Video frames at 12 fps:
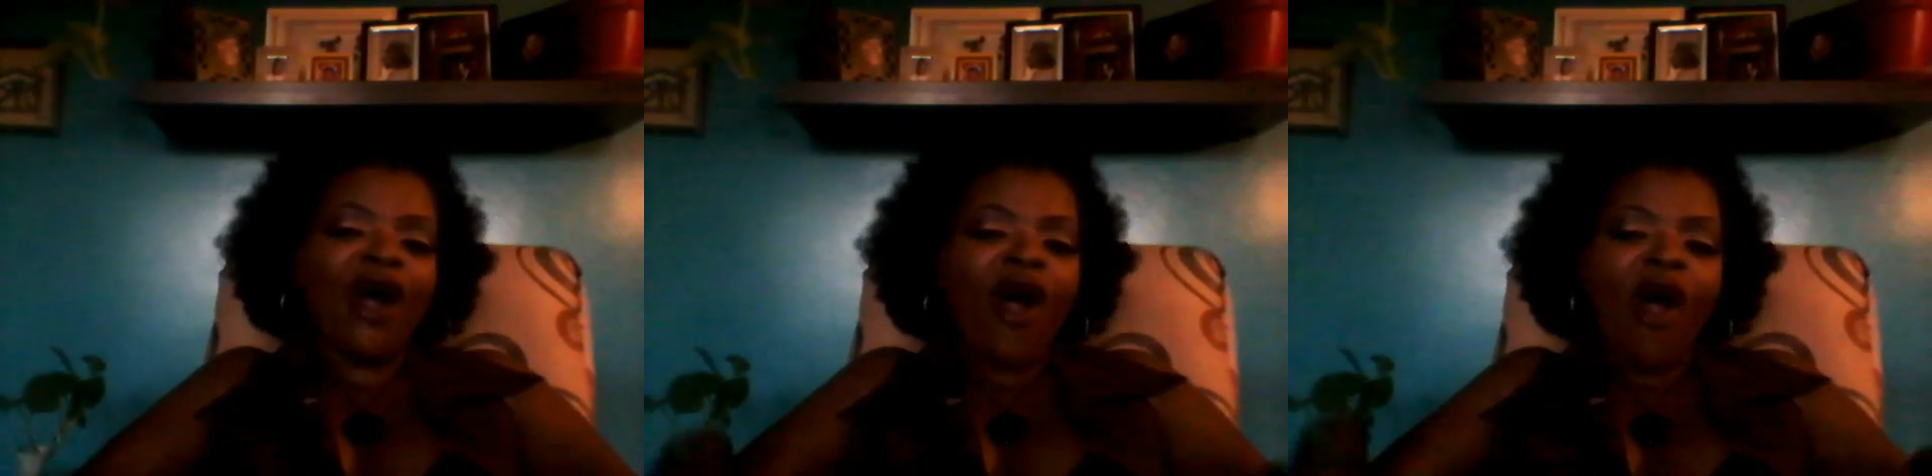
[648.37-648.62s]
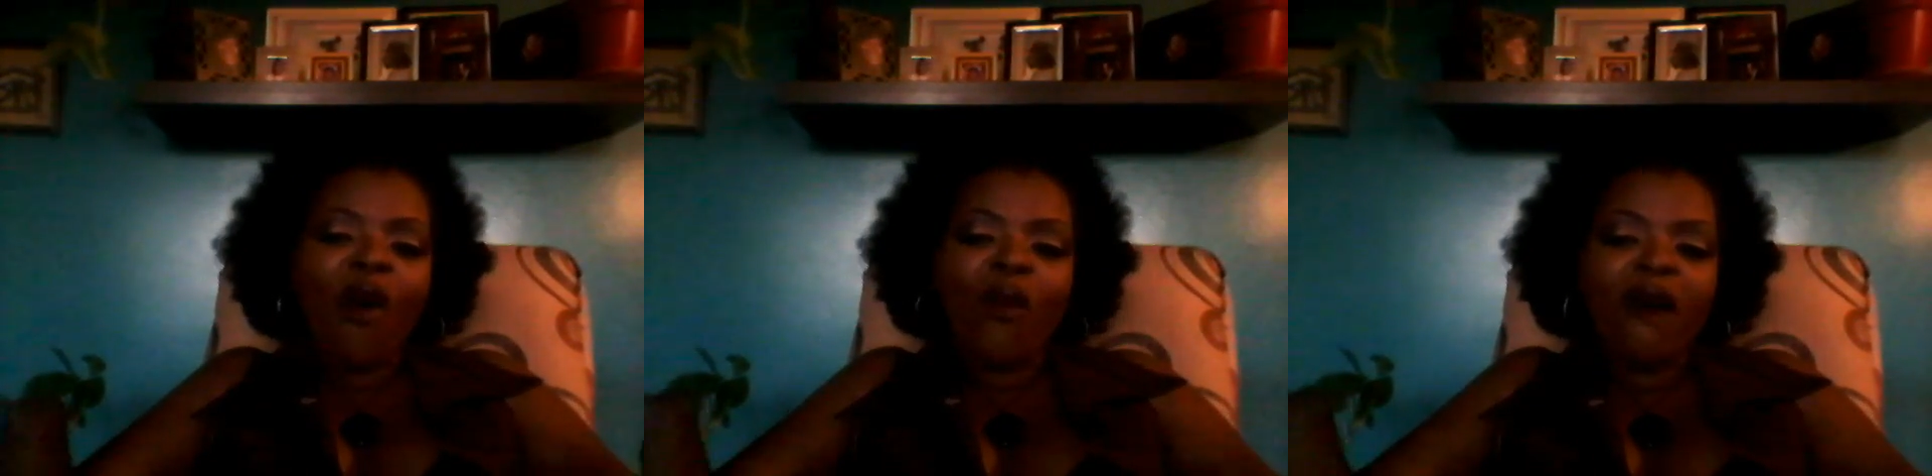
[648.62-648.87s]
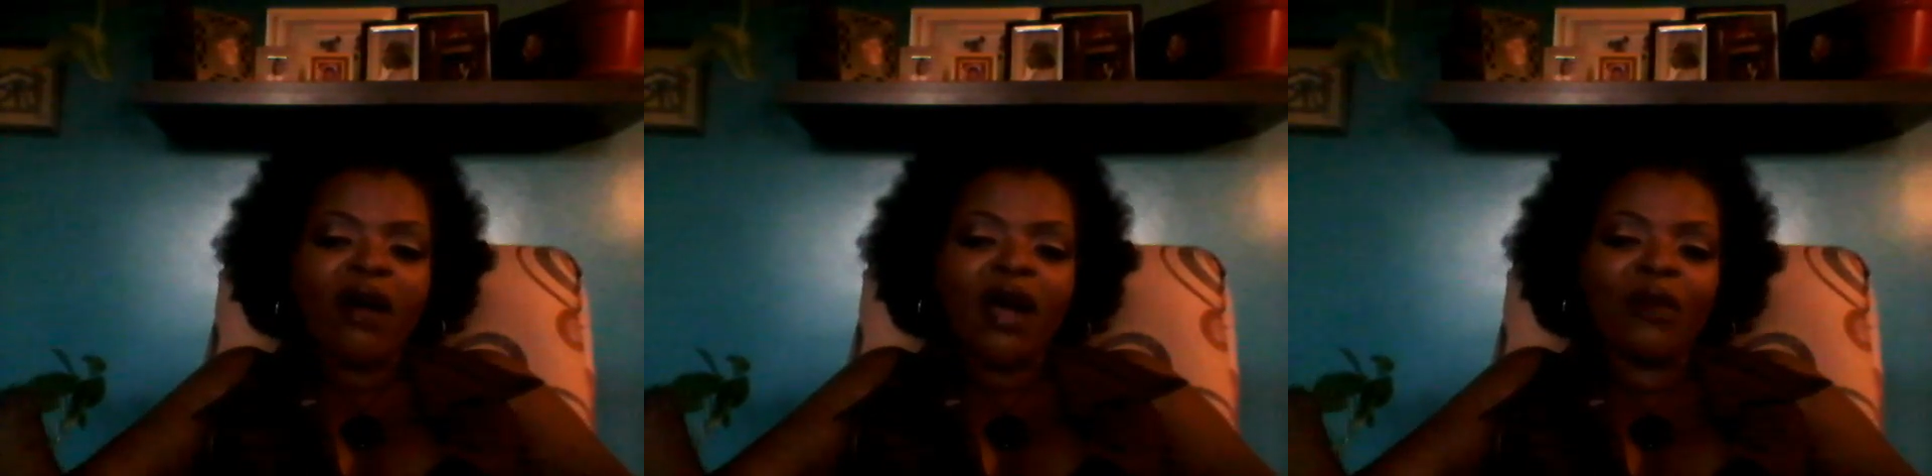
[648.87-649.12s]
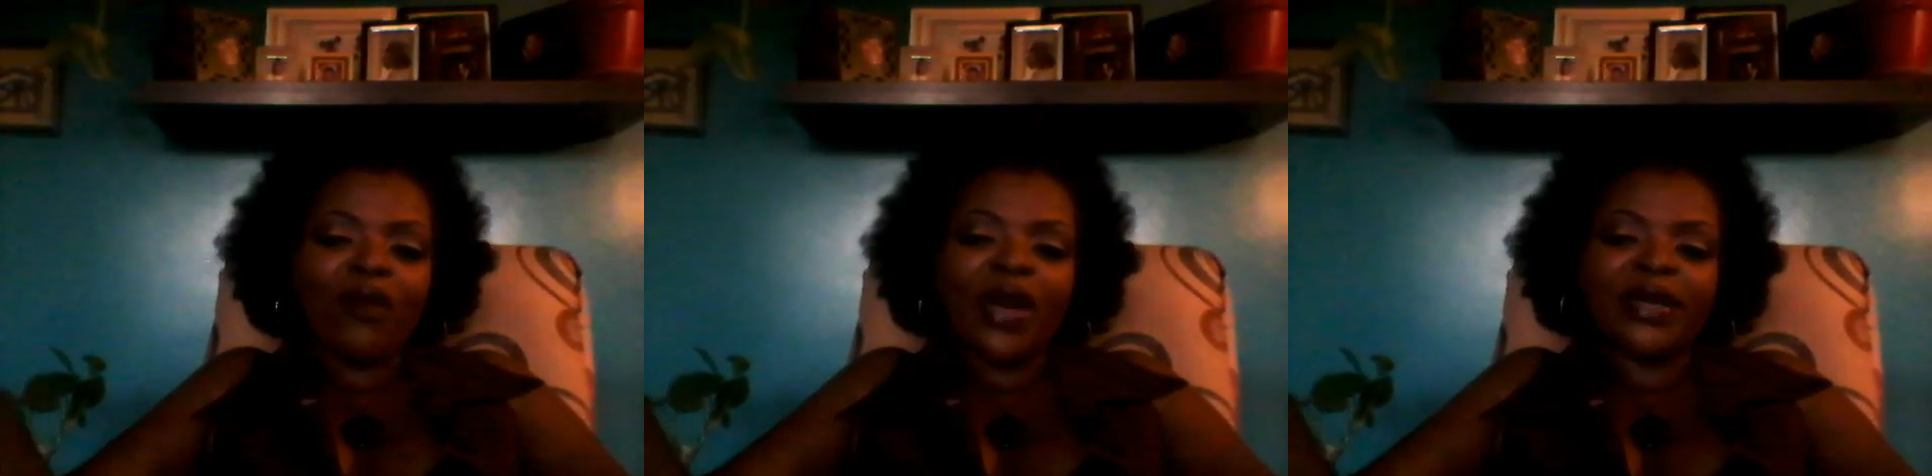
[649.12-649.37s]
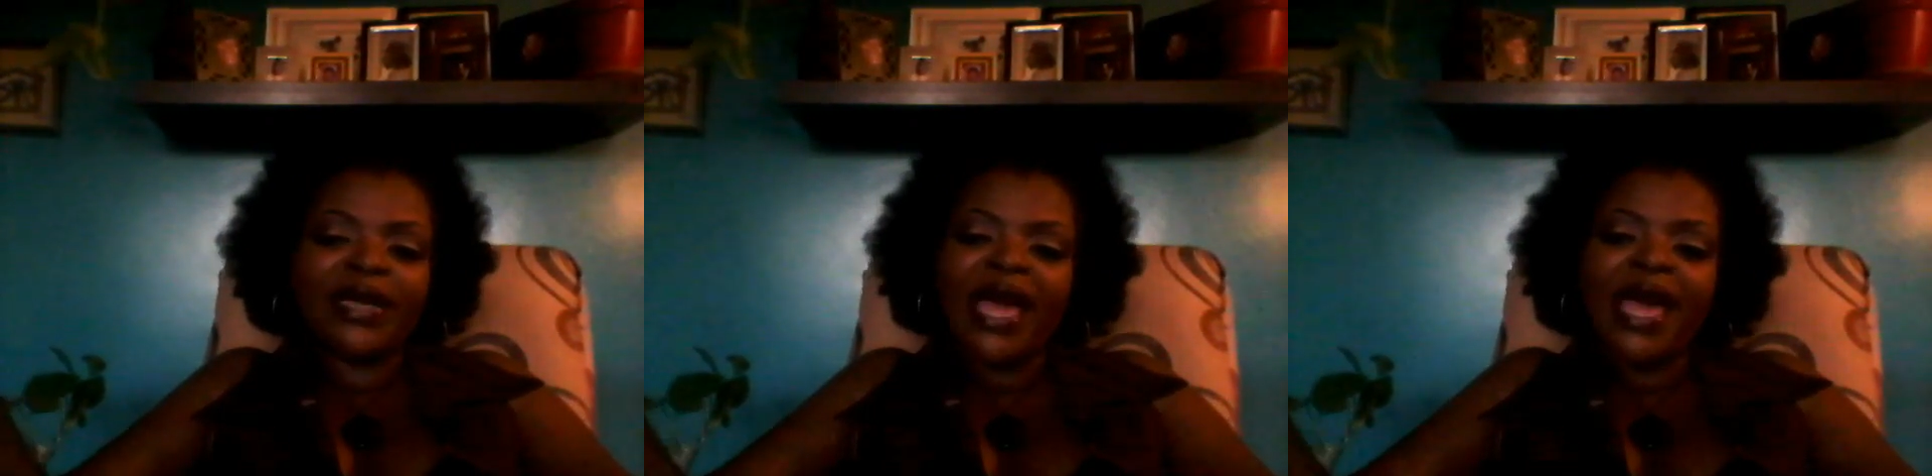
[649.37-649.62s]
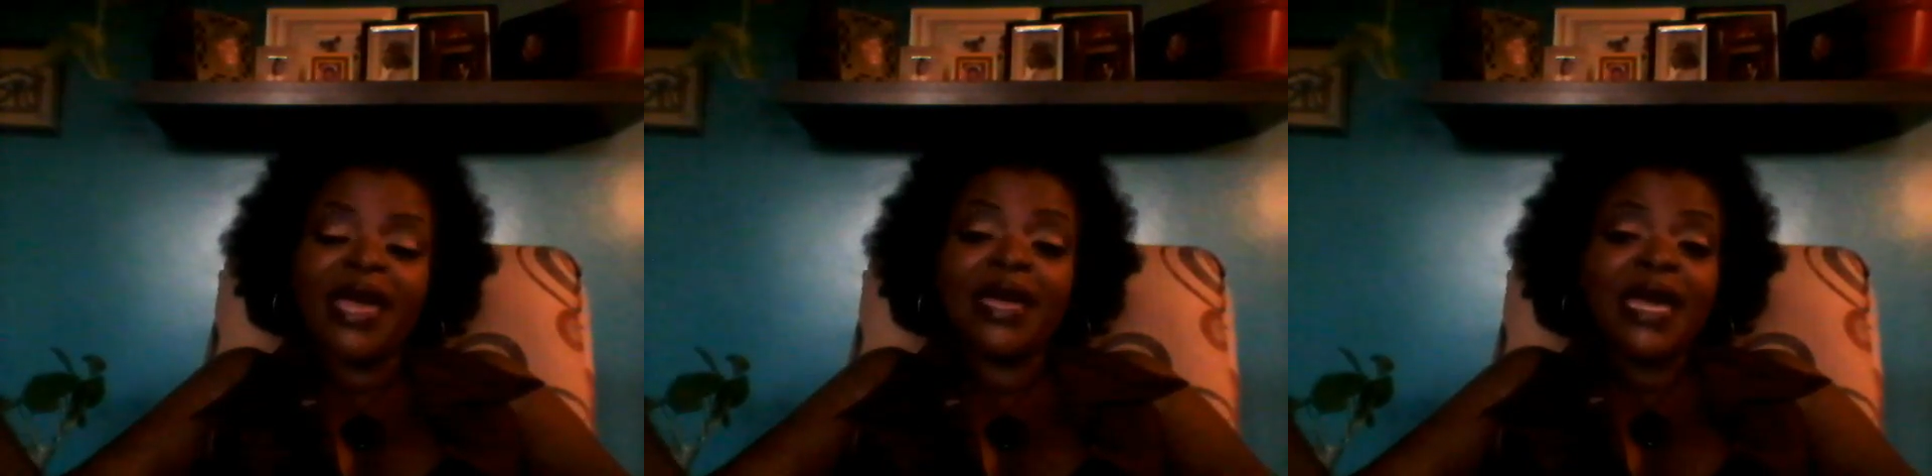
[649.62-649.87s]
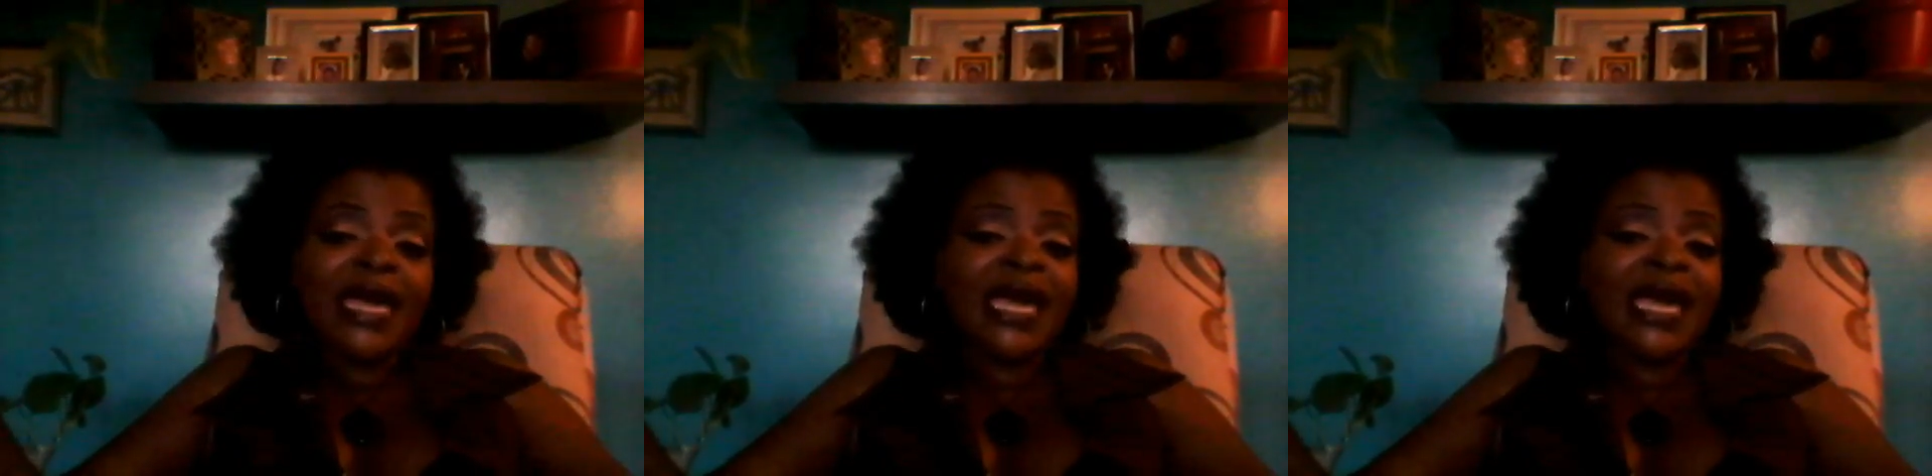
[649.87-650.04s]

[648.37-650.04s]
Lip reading: all woke up one day